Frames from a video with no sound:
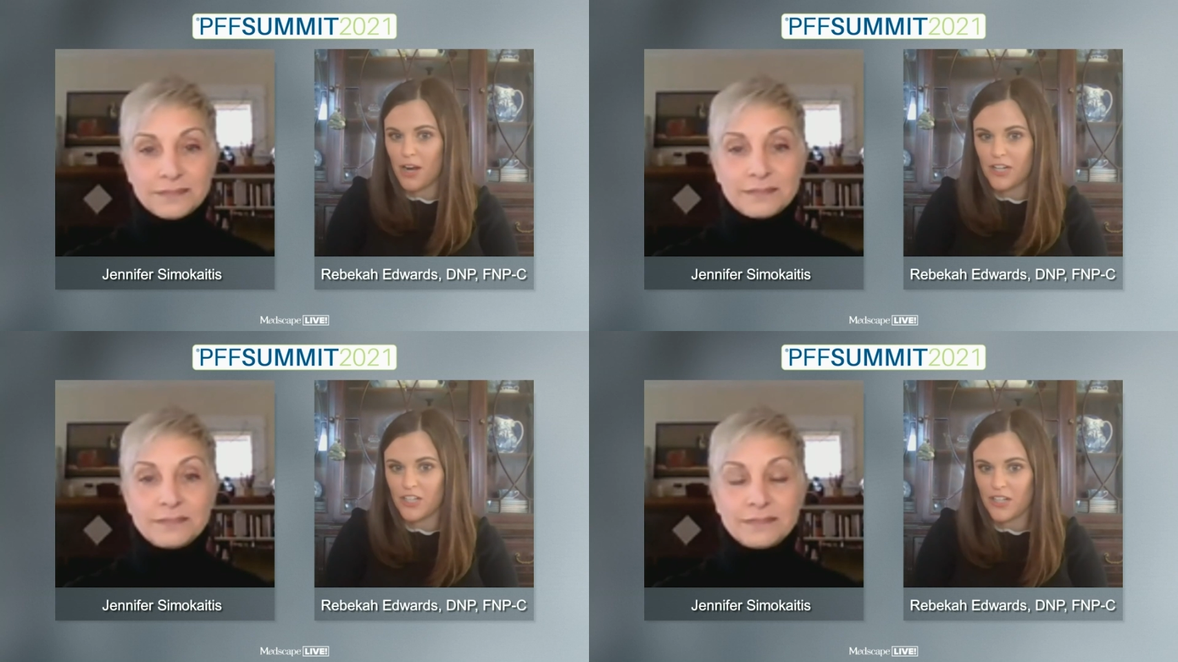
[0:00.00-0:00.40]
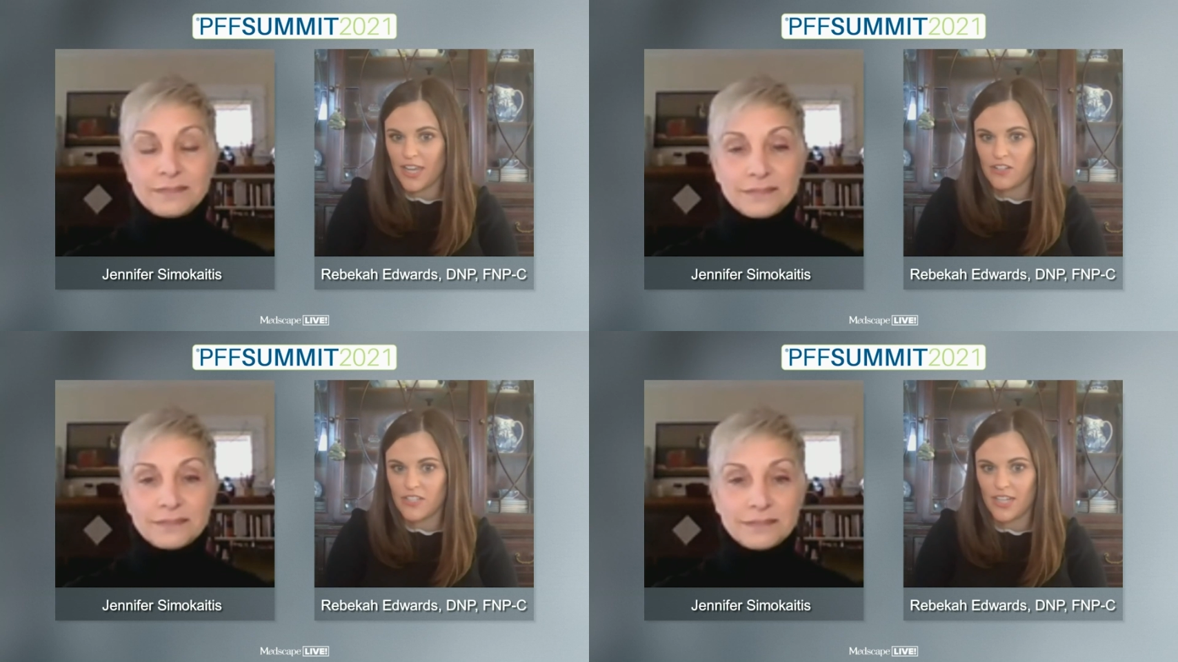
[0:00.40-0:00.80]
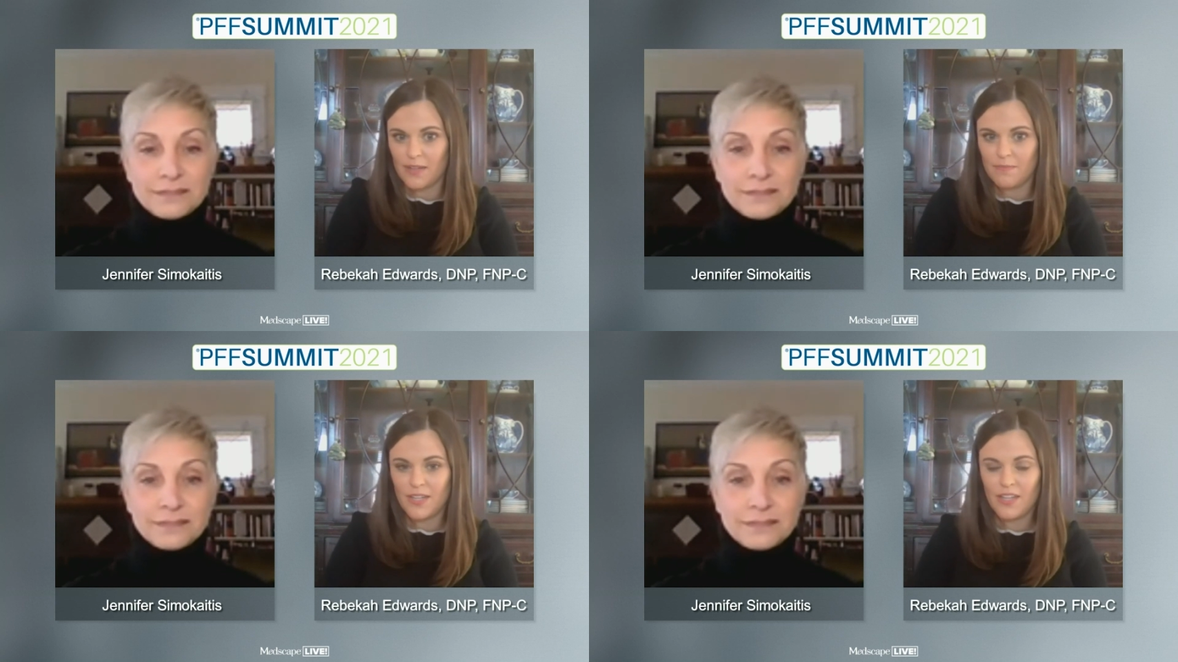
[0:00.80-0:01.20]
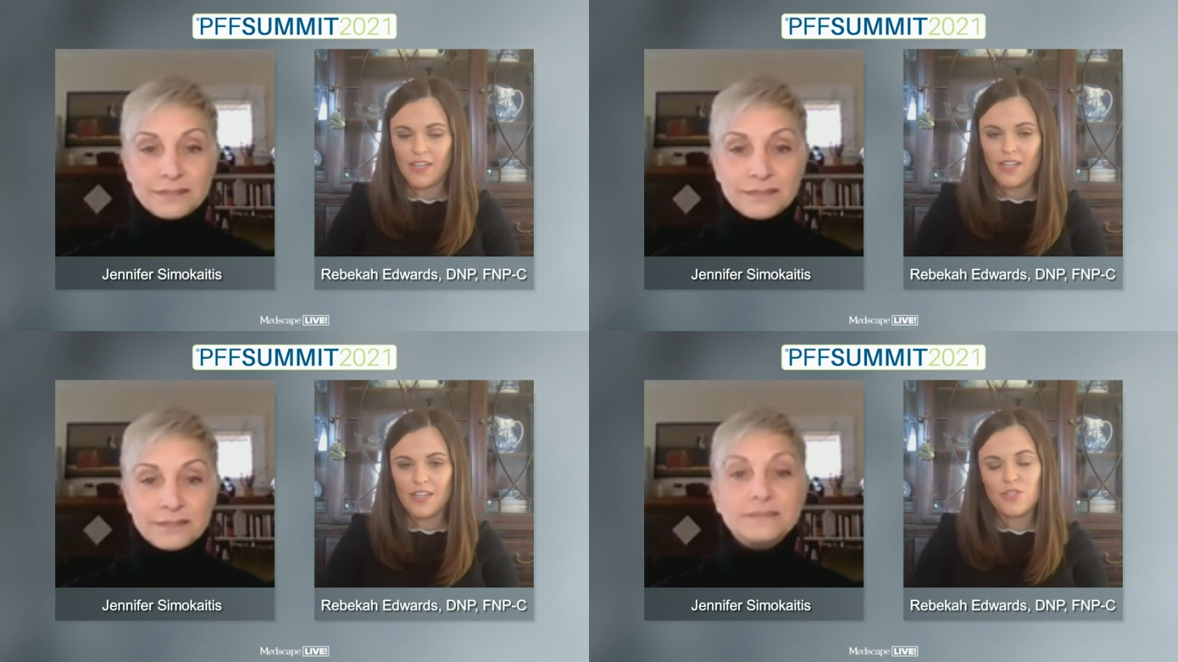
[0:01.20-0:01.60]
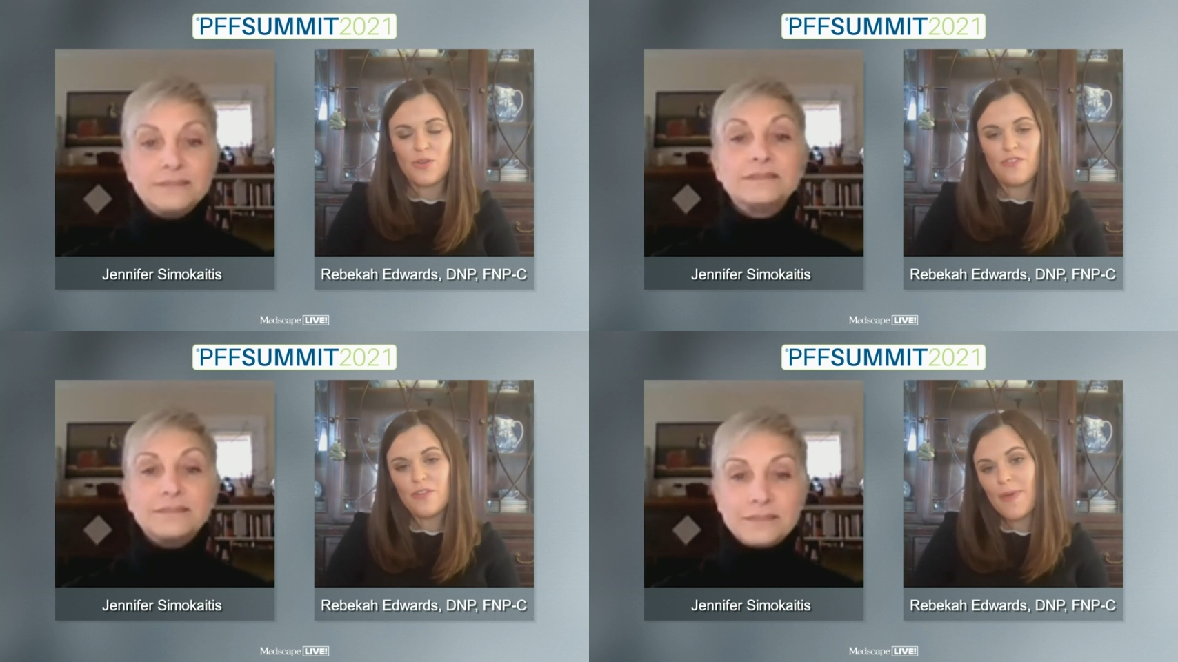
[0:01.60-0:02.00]
Speaker 1: part of your care team.
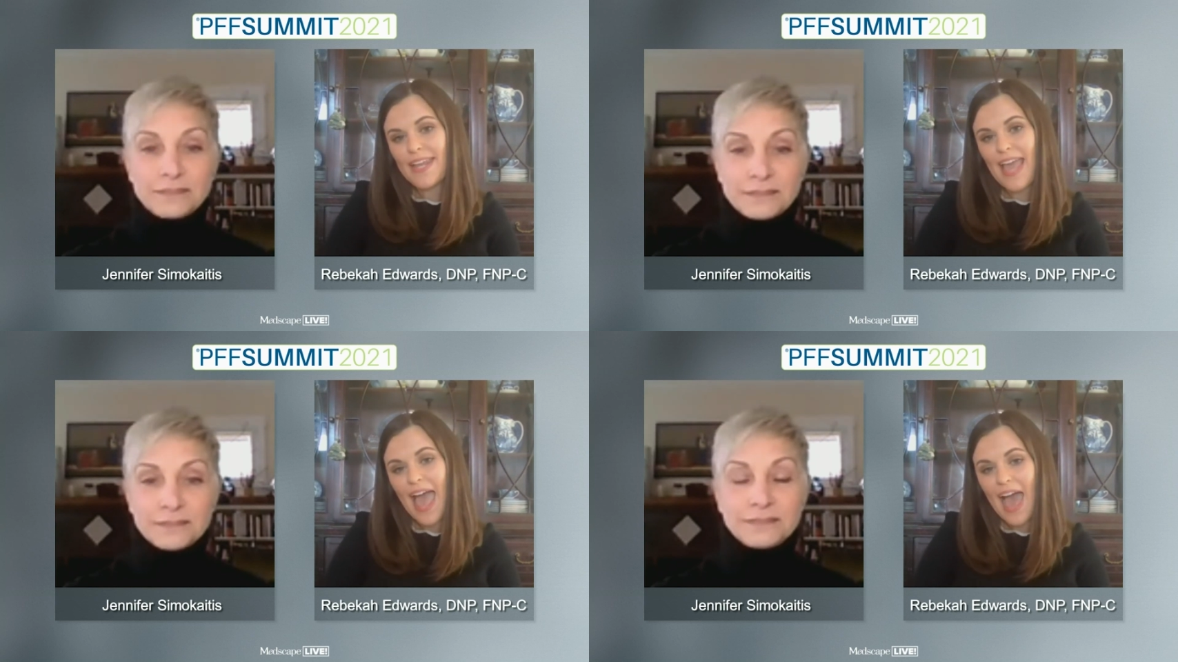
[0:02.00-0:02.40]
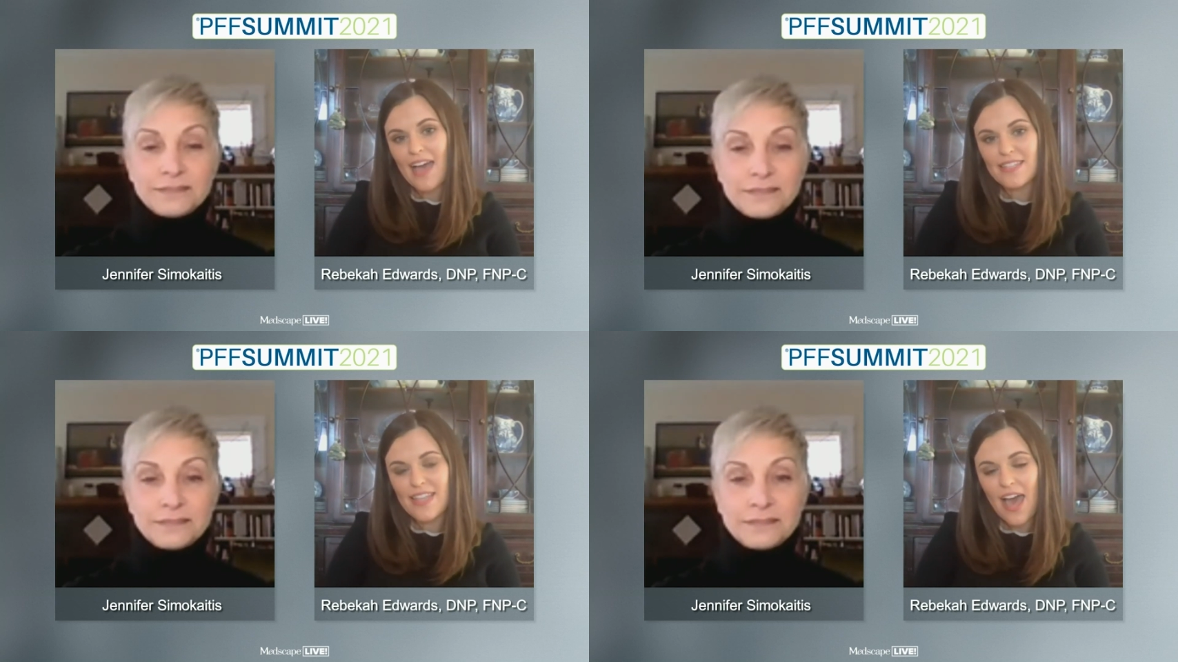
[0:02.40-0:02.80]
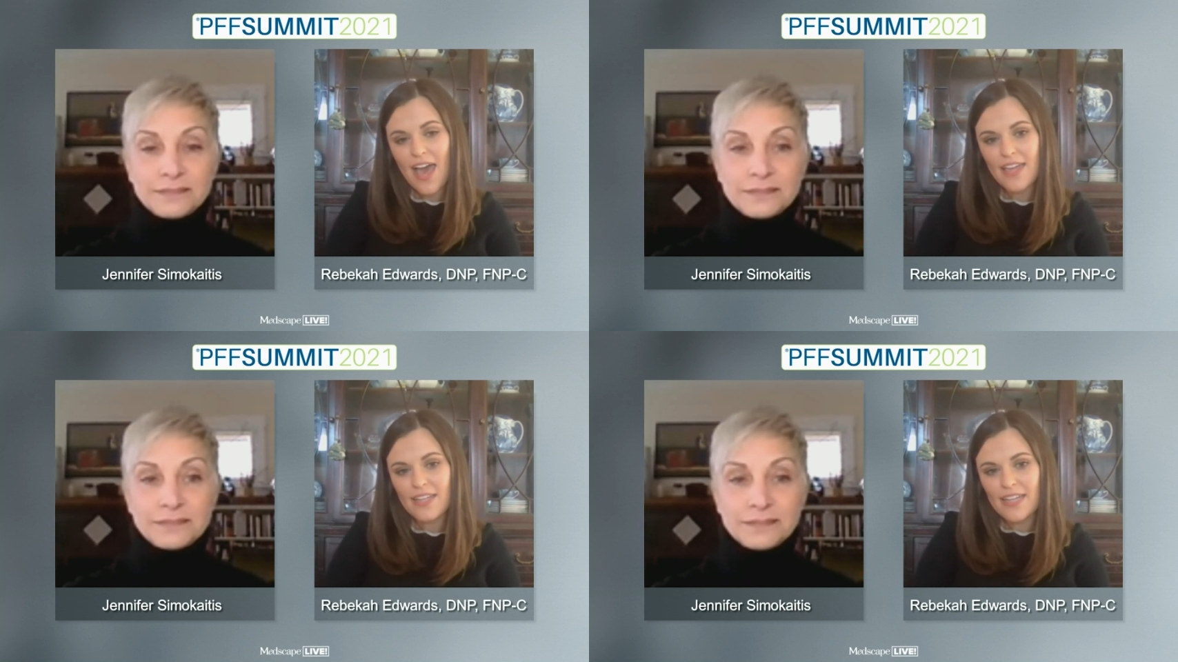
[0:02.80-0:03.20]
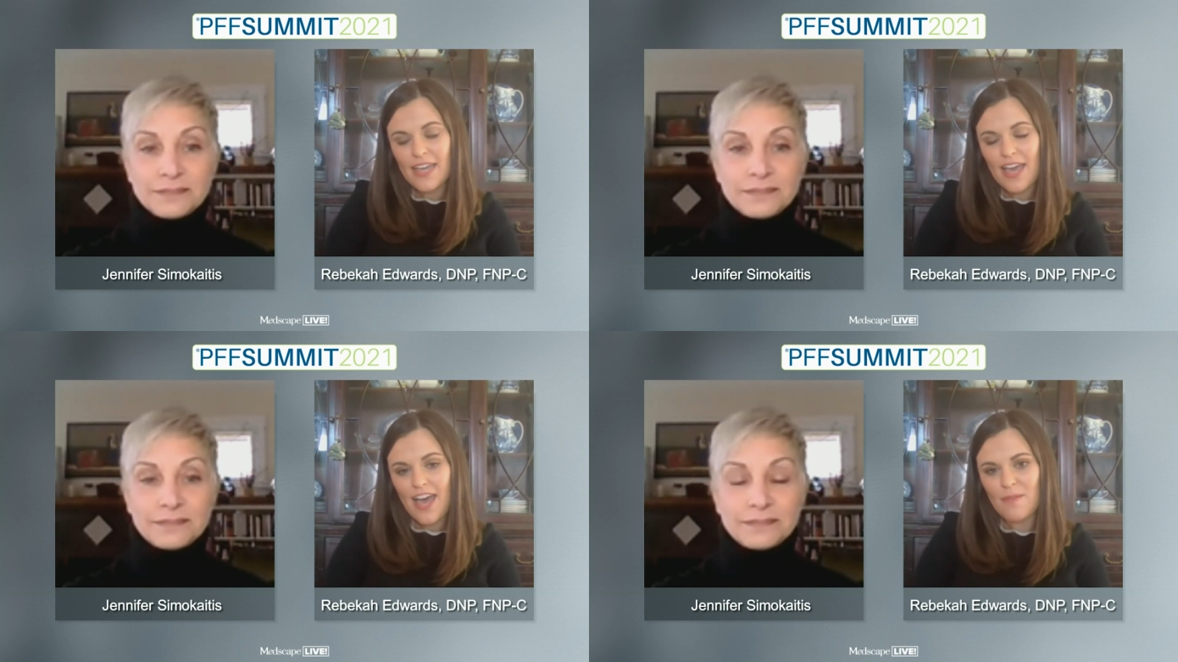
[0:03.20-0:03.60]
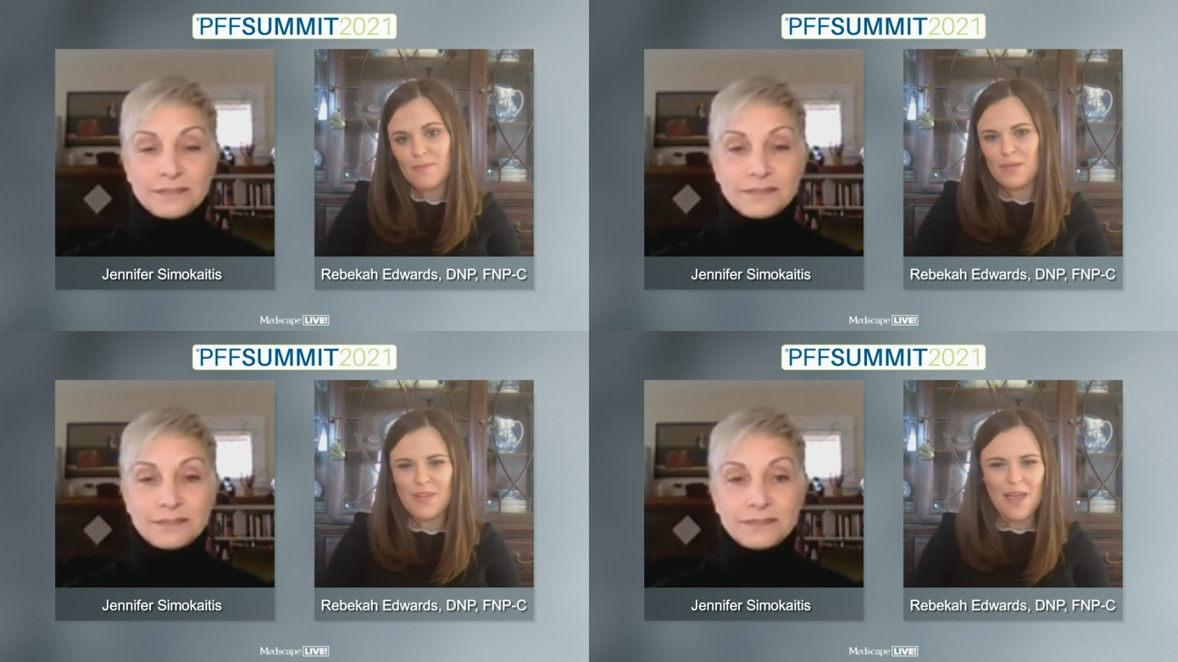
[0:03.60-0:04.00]
So everybody has that. Um,
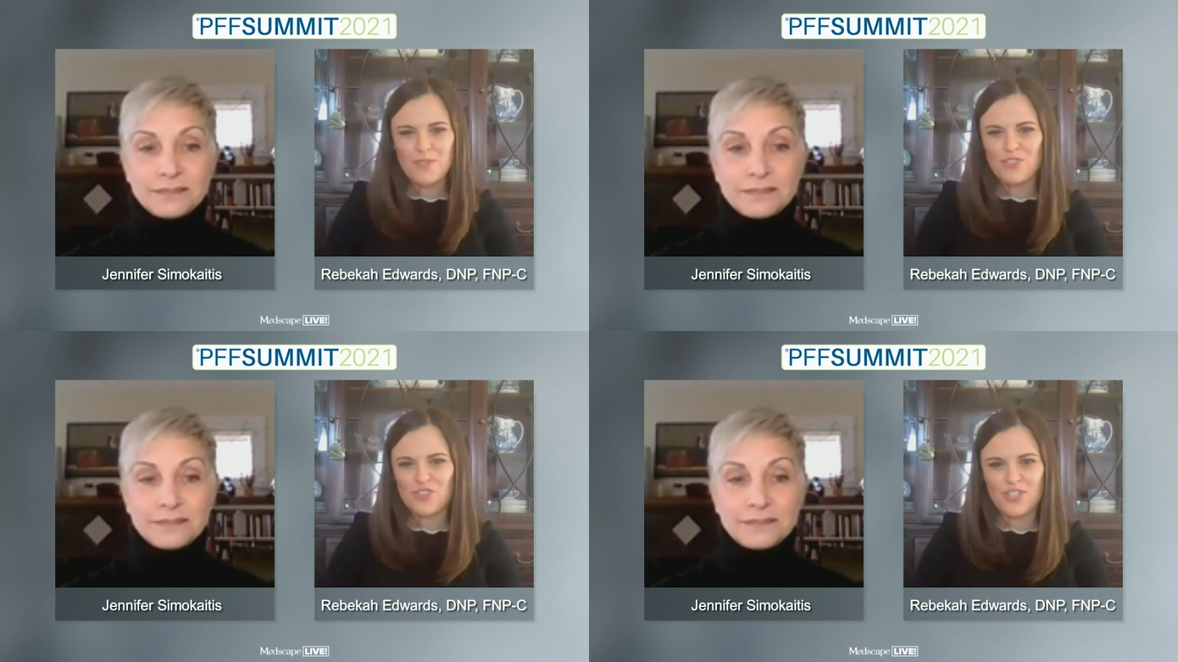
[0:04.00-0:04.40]
sometimes it's